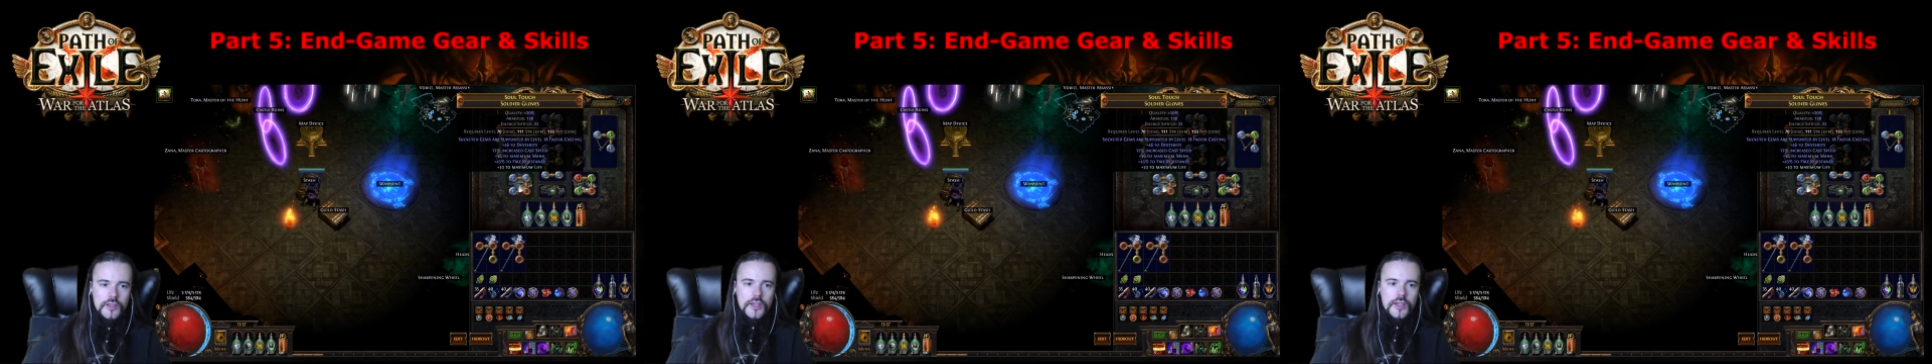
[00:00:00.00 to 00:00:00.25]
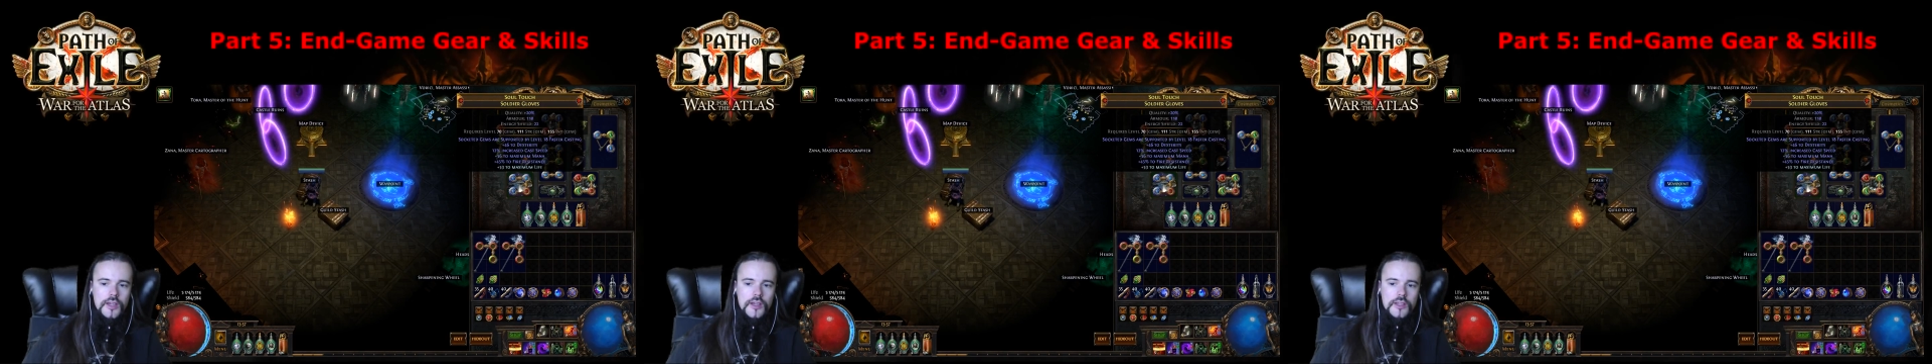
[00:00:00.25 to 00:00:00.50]

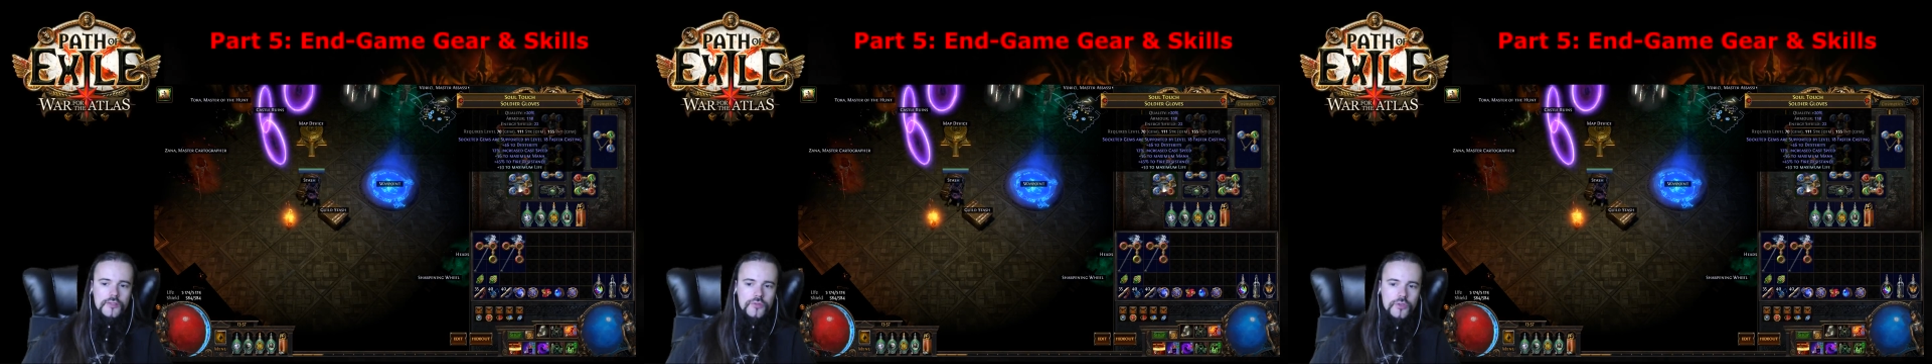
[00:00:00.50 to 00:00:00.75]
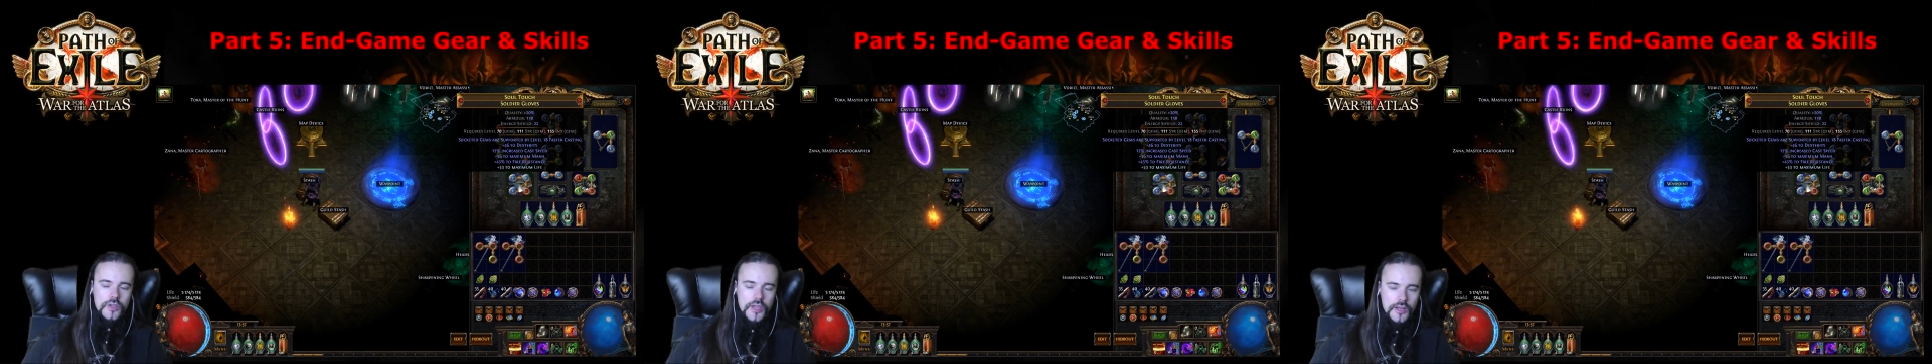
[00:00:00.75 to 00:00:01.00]

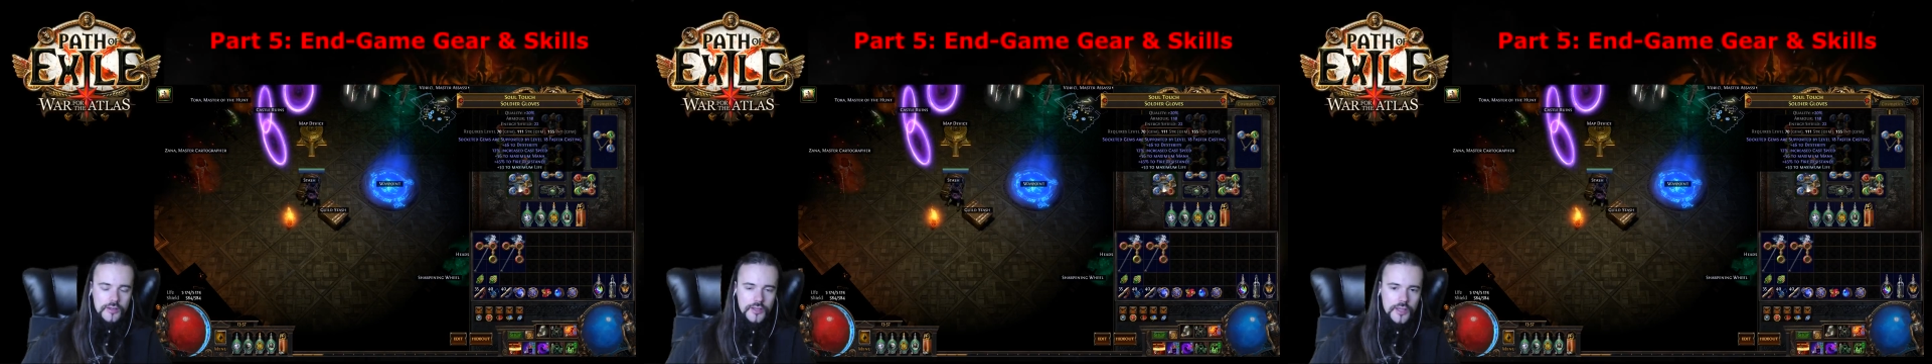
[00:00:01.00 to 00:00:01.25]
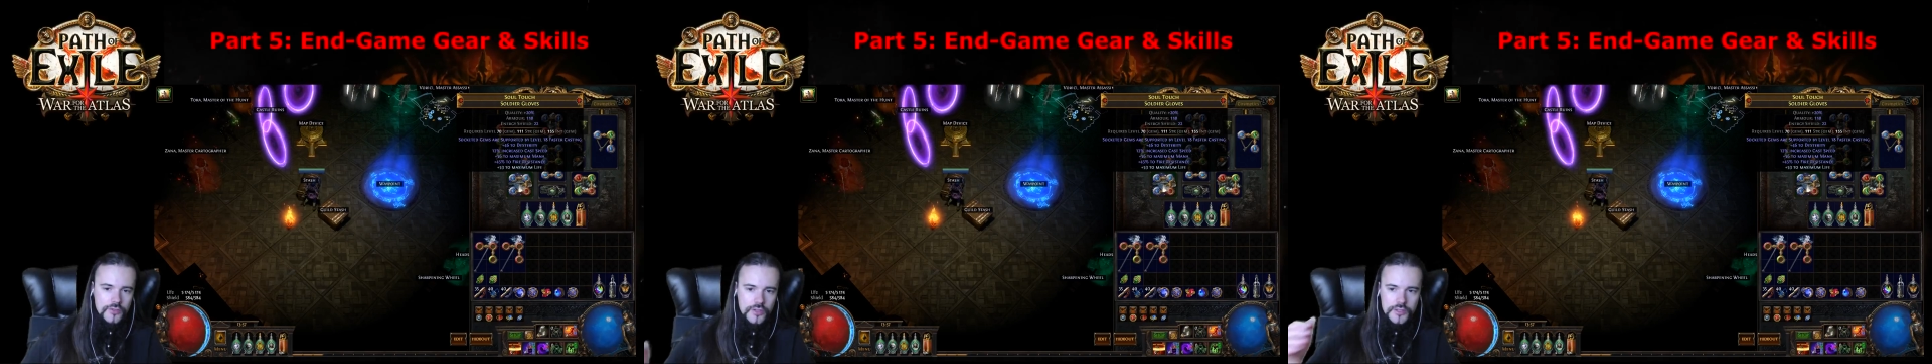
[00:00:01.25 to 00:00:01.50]
If you
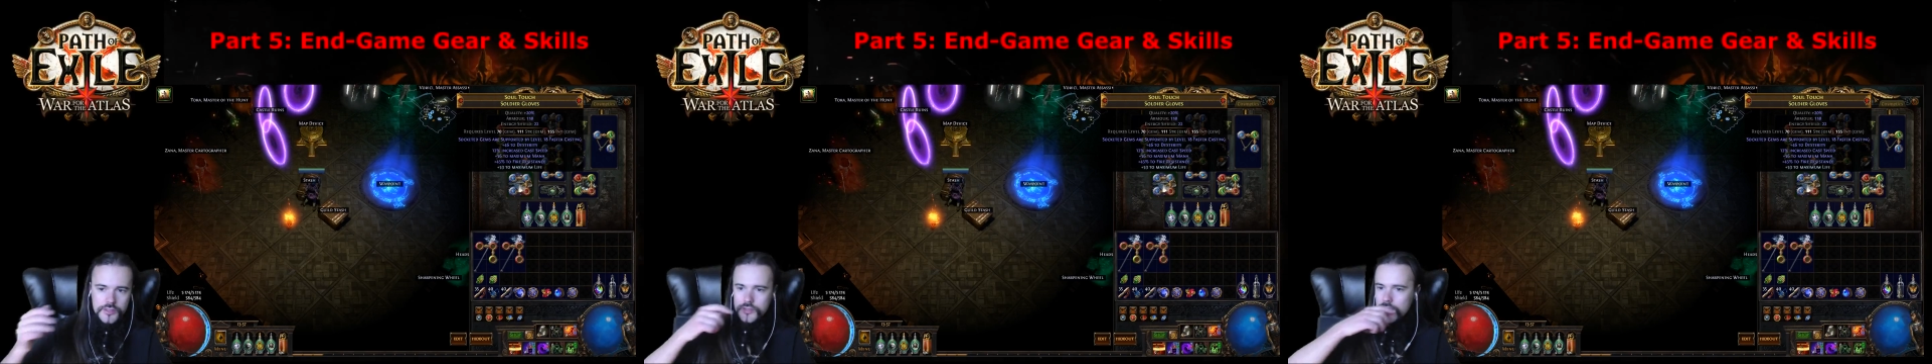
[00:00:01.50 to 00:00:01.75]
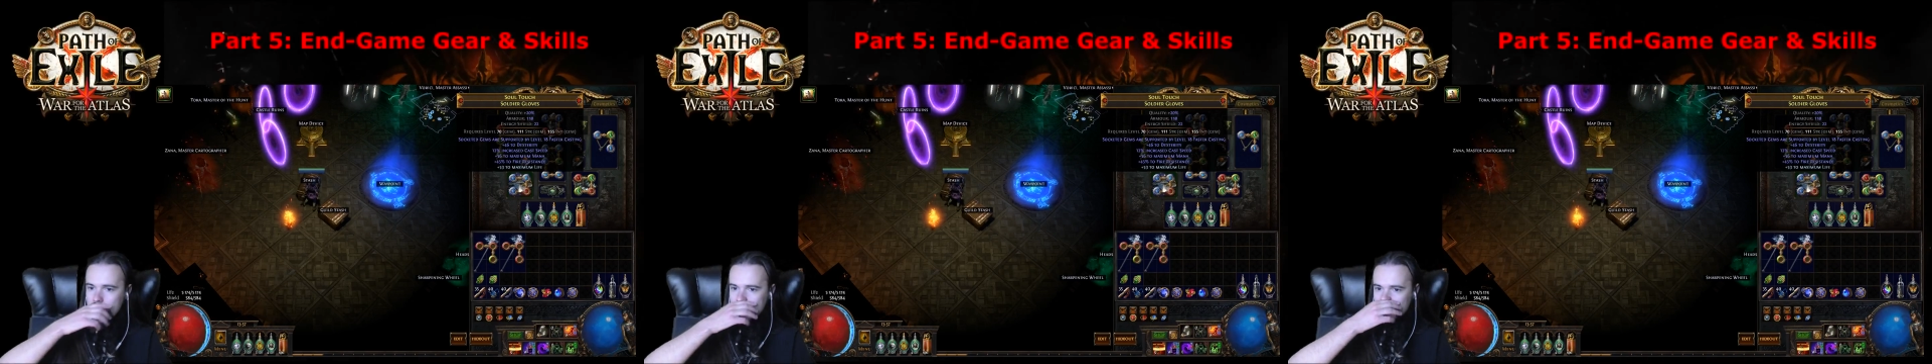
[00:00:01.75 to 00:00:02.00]
can get
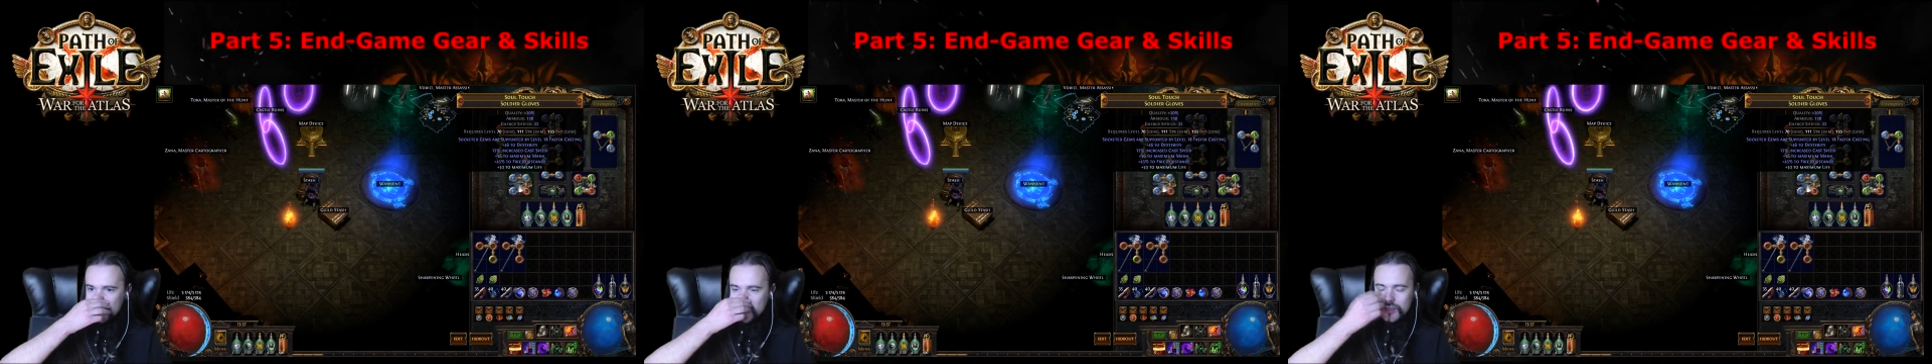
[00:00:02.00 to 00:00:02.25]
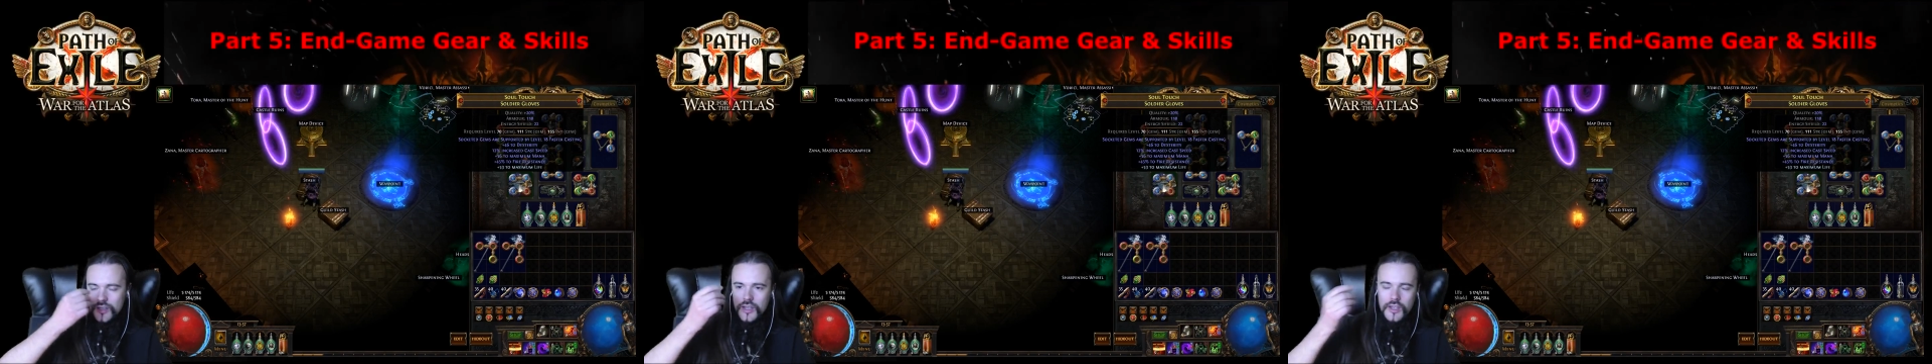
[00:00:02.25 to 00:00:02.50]
this, get
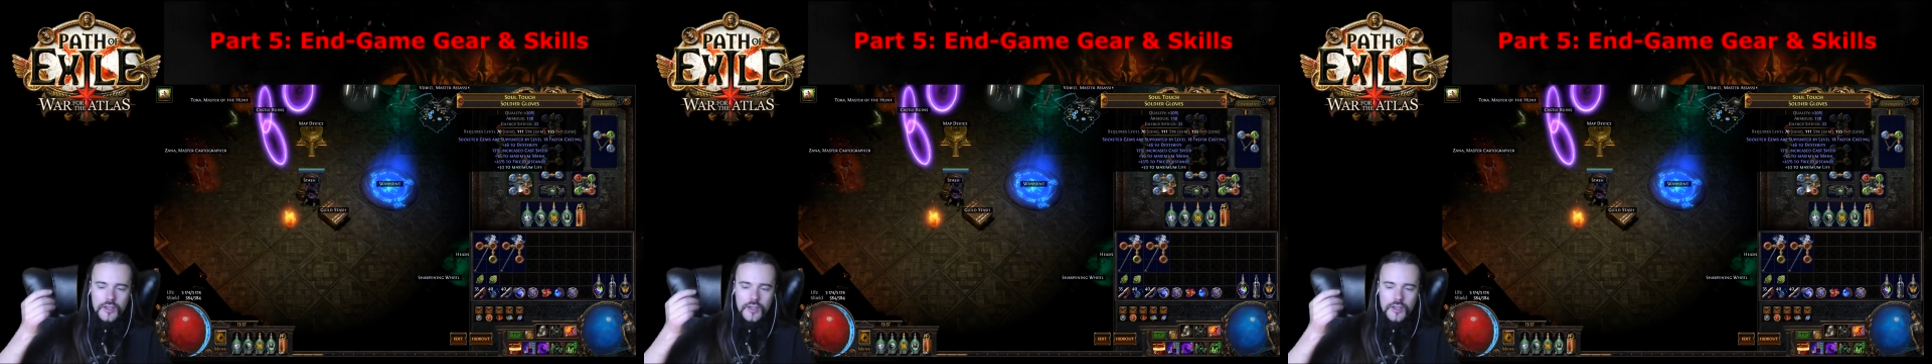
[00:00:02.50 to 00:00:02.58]
this.